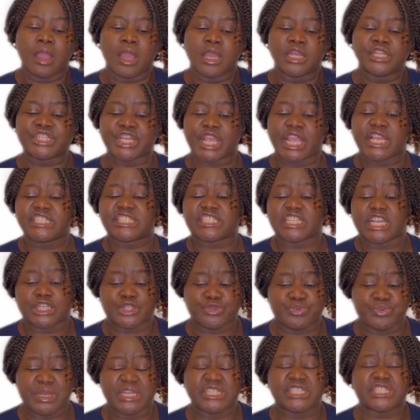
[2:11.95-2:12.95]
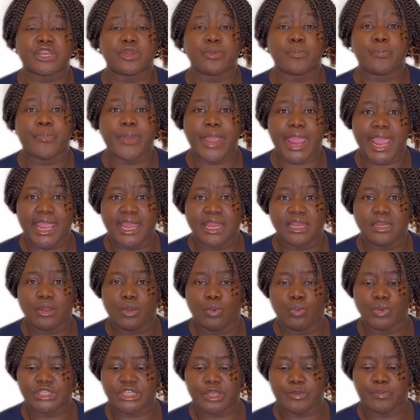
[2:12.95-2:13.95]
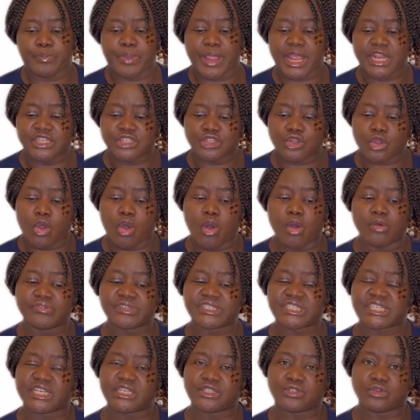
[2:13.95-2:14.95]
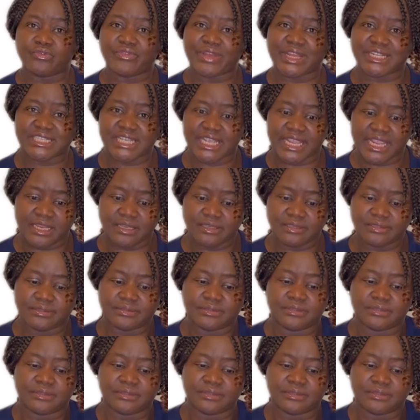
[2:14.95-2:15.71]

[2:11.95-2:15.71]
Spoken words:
Jay is experiencing pain with a pain score of 6 over 10.